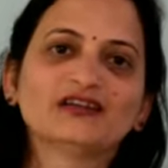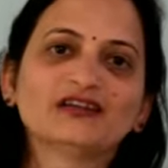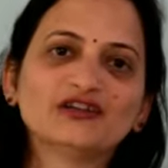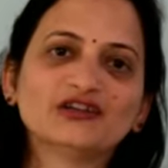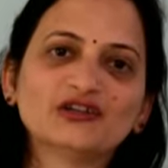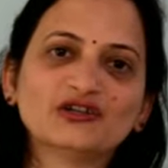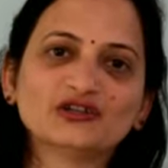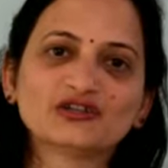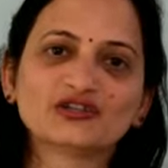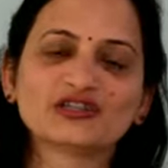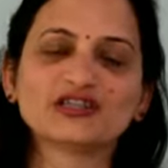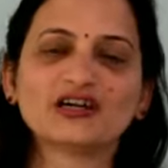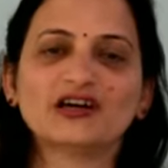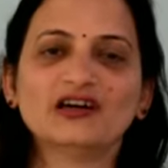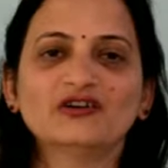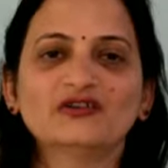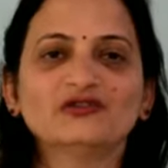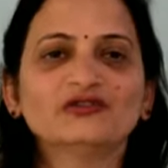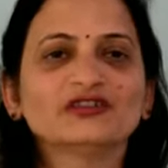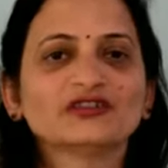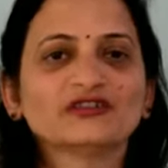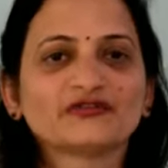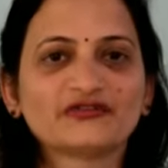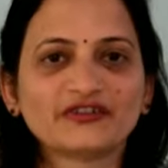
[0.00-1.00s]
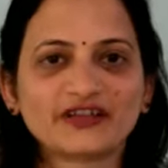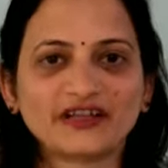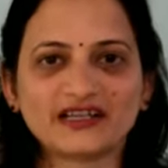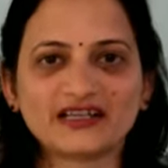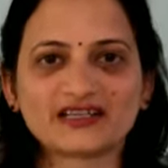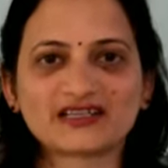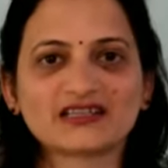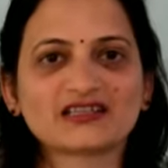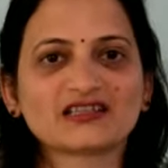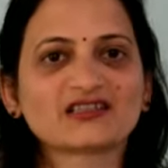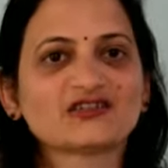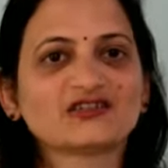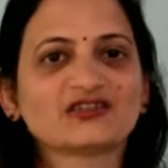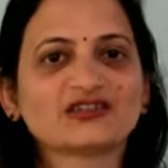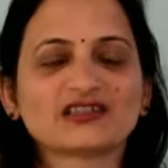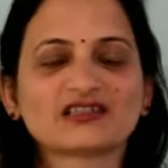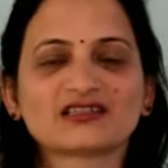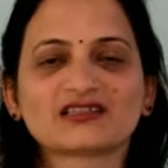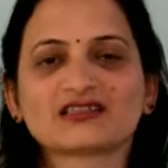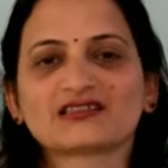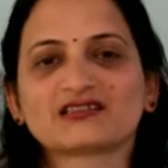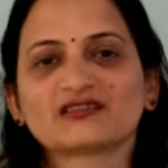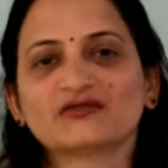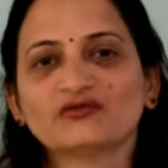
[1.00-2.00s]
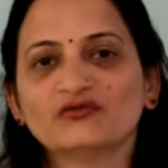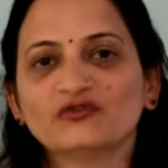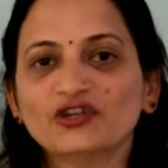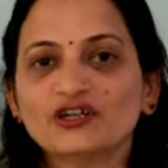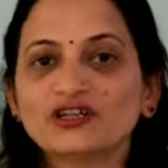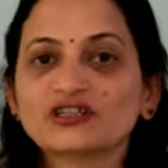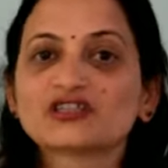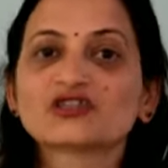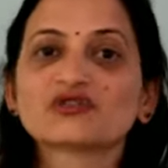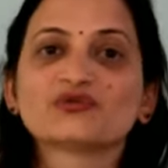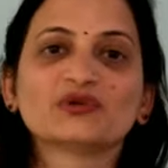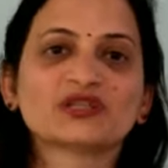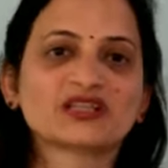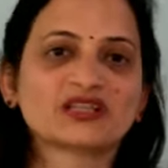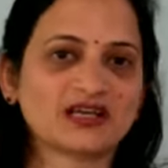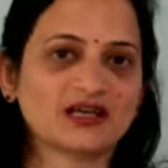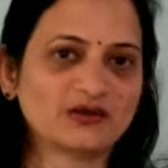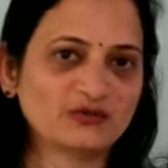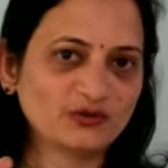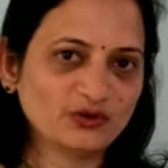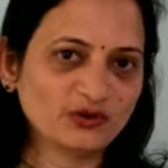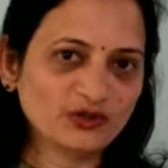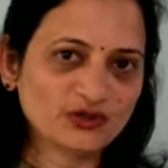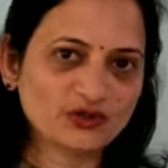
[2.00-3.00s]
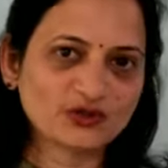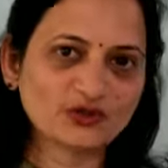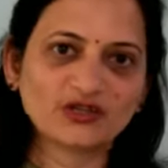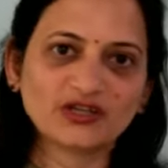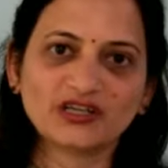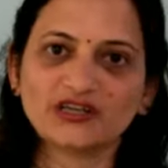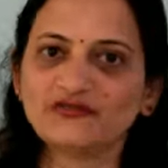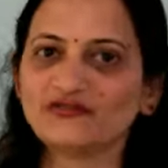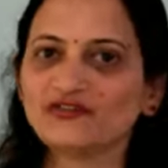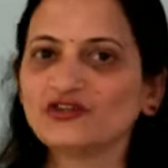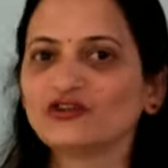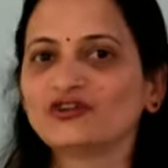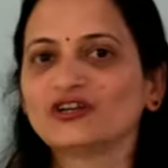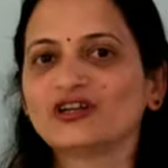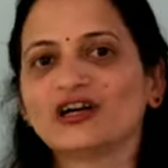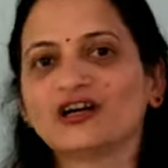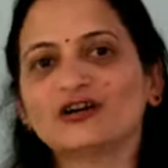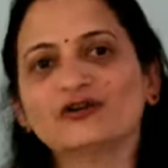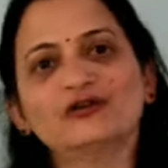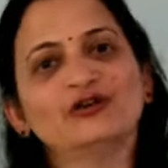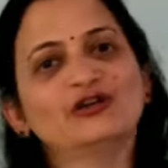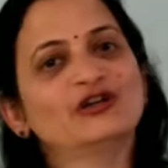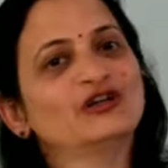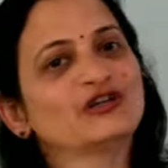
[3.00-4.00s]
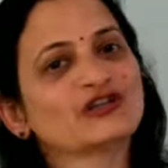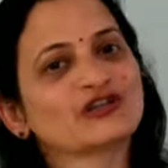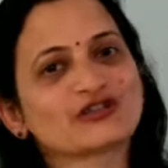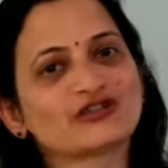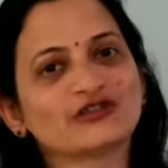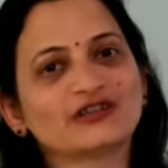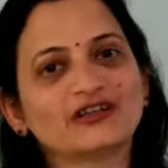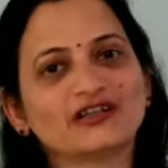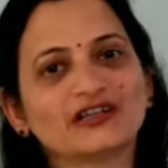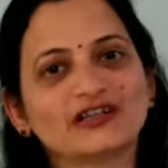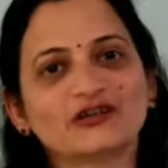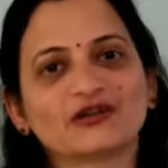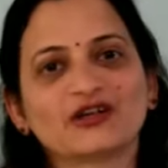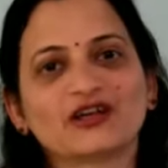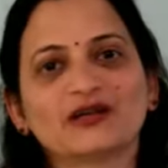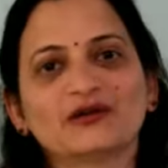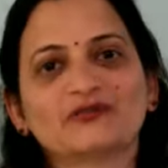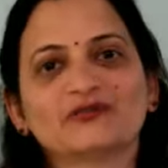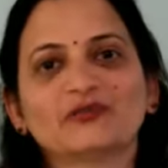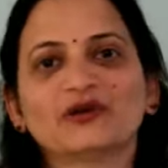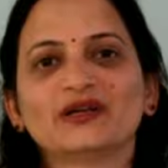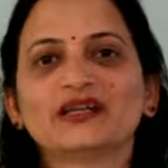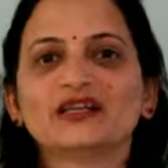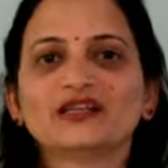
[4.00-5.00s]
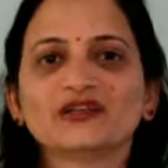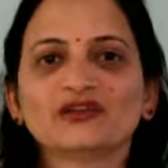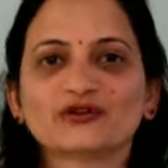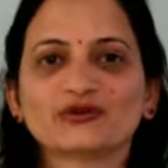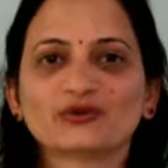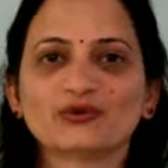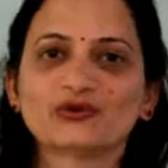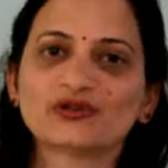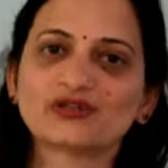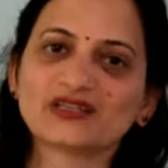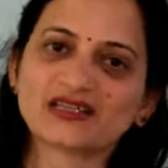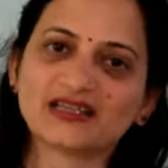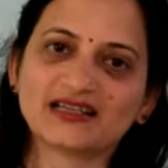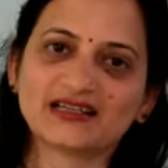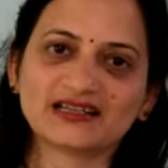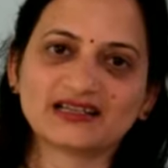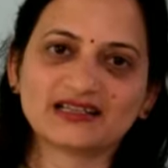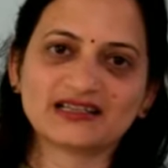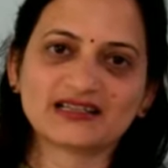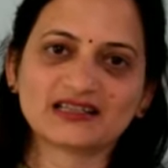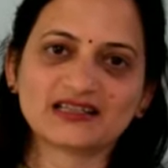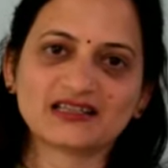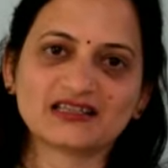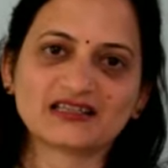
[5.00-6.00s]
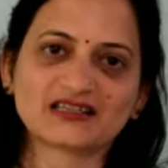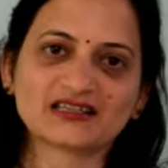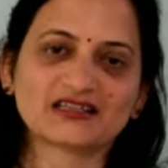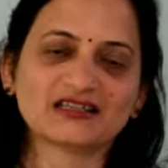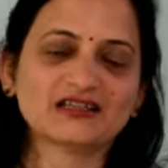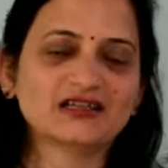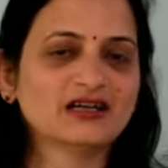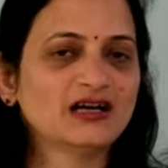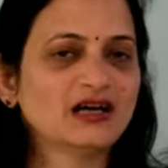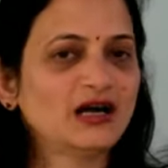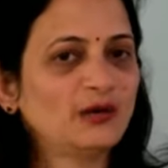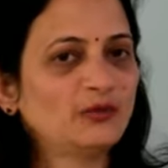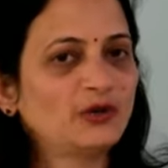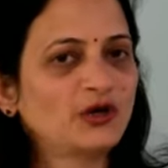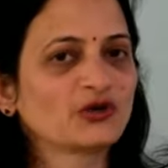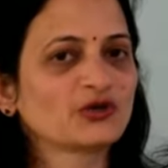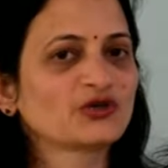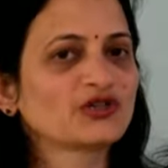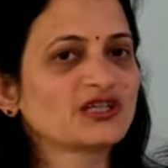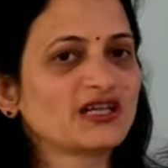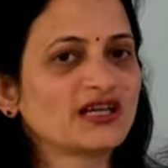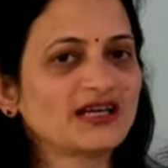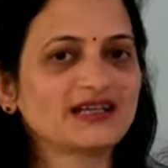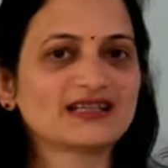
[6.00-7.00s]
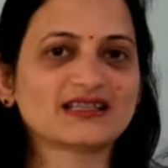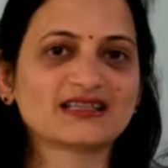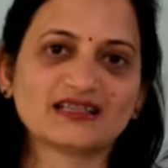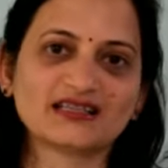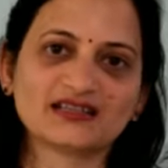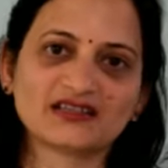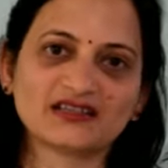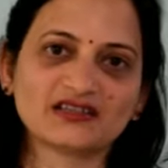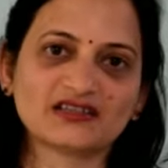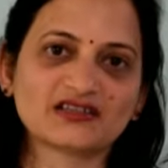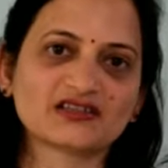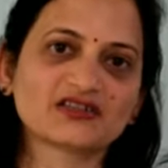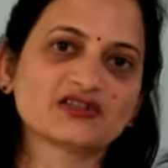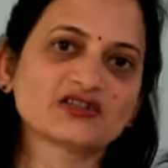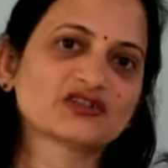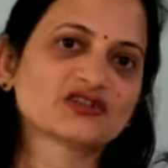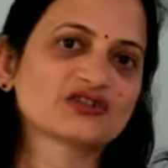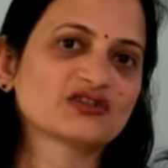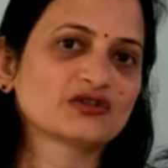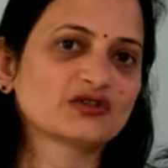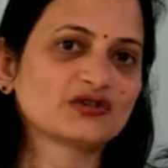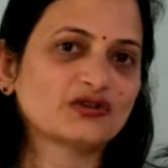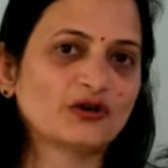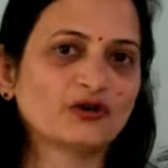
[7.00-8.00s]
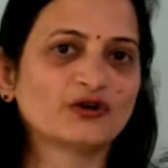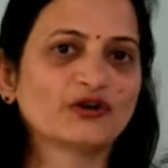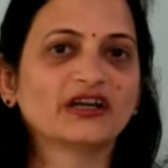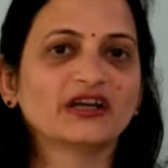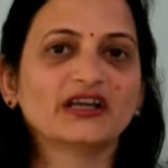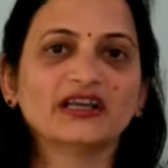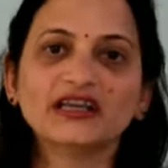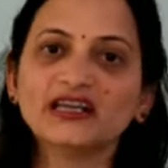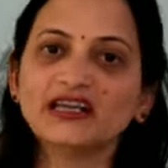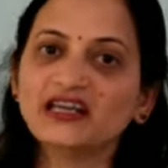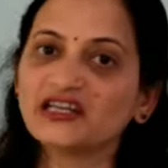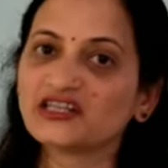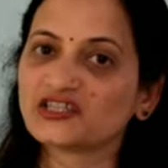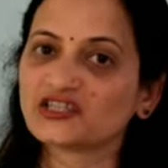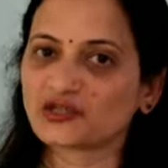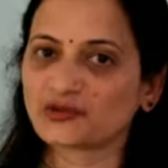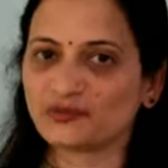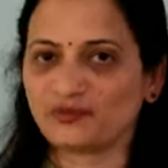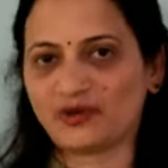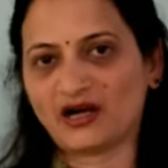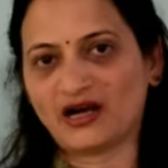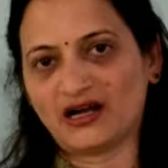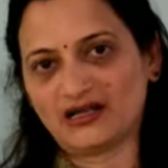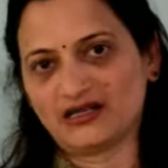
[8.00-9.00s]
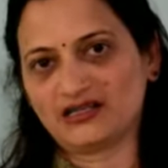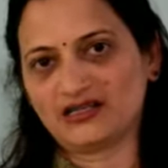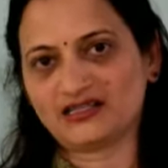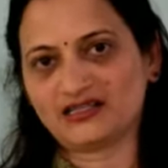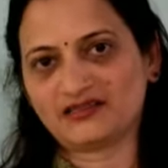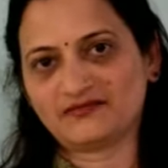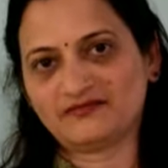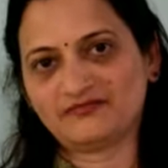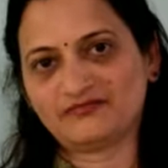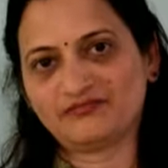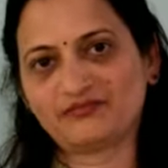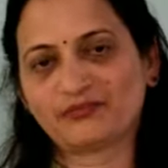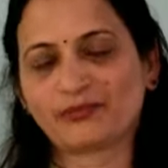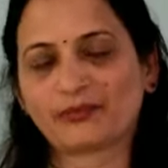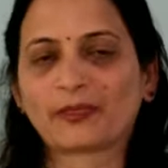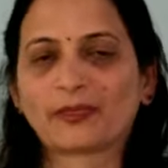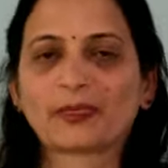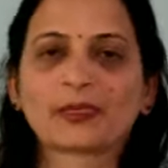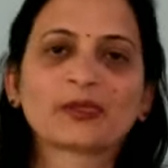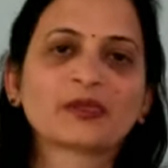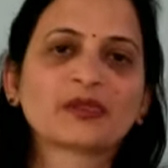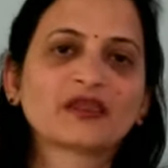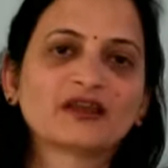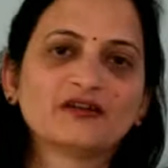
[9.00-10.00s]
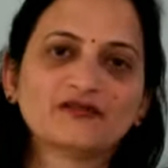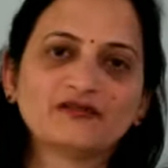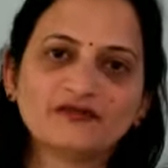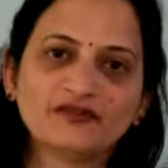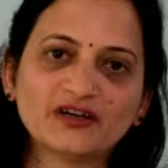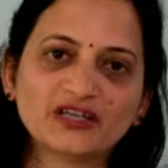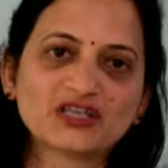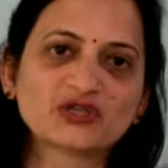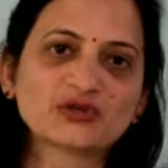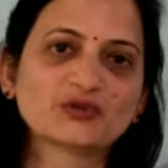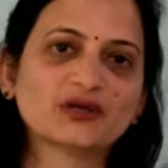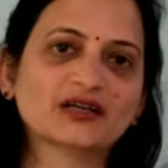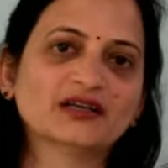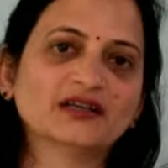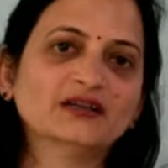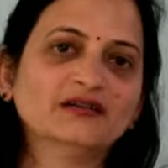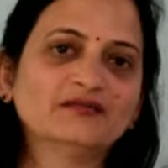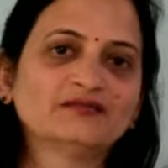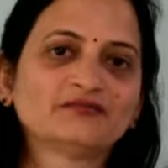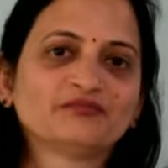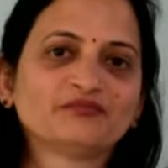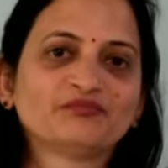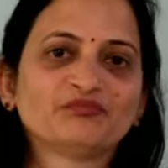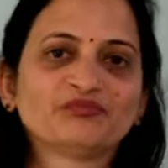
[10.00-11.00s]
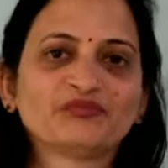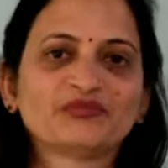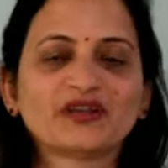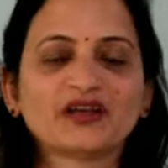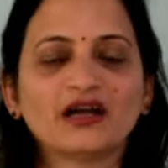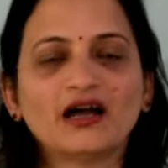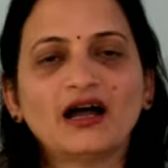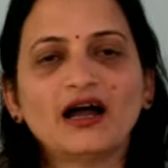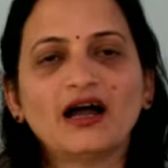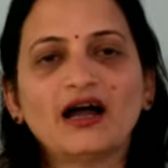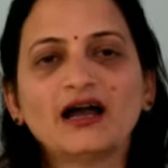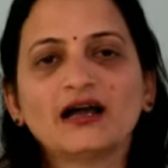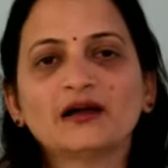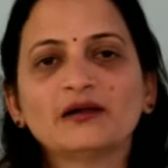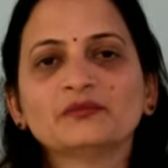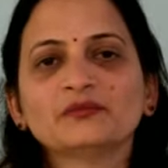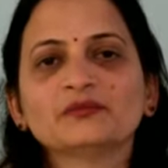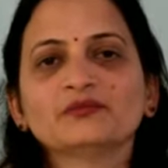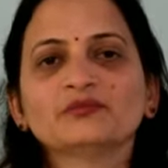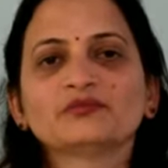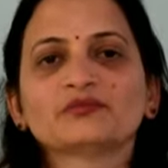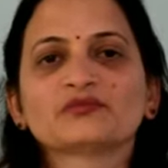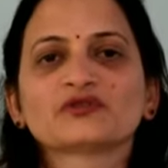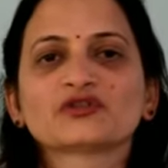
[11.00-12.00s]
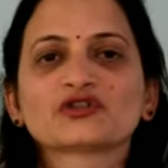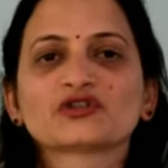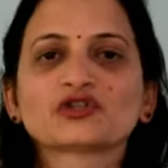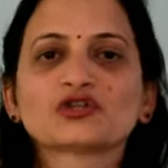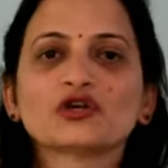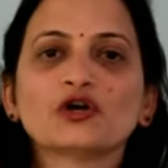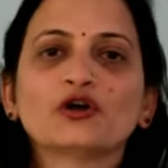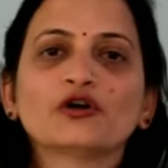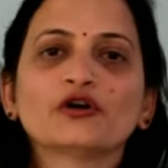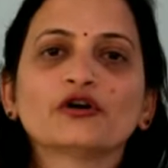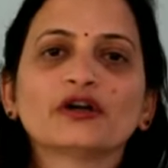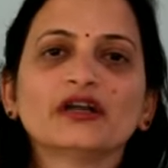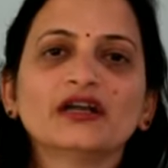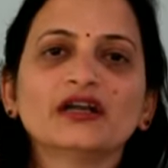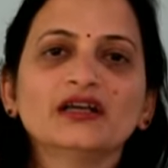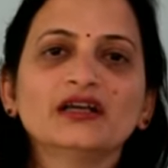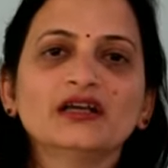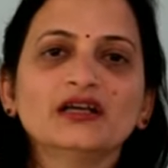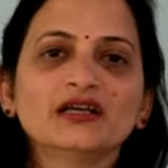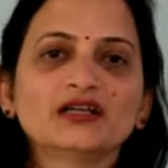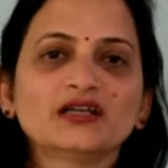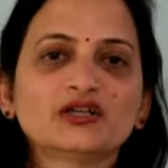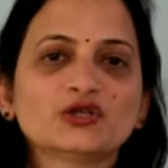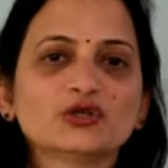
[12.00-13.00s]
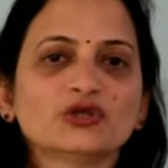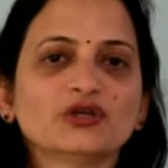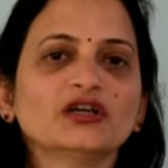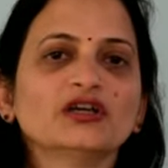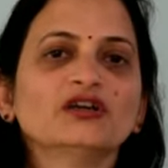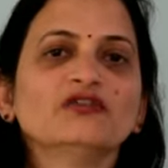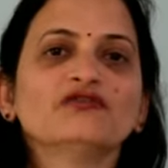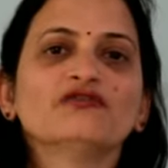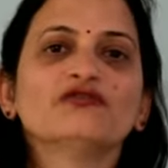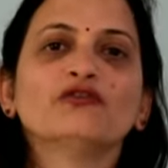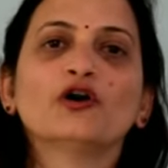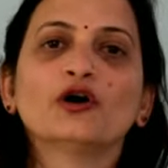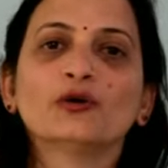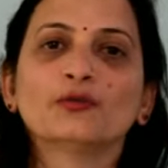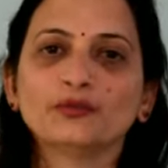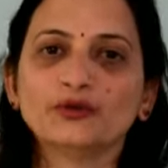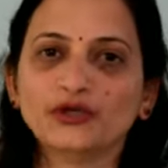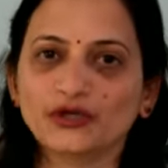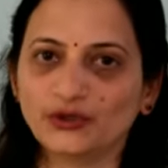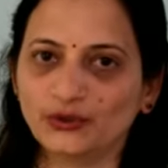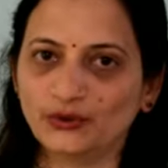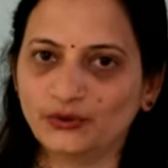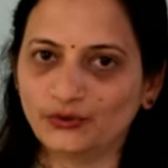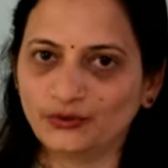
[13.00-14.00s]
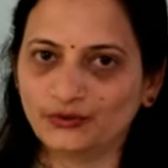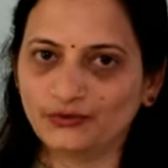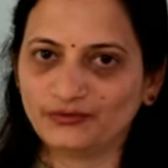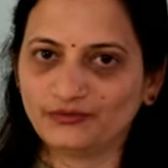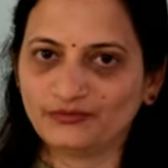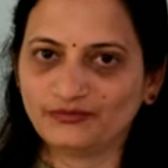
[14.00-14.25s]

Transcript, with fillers: note down the phrases or the words which I am going to give you now so that you can build your own sentences about 10 sentences on each part. First one, I am sorry to inform you.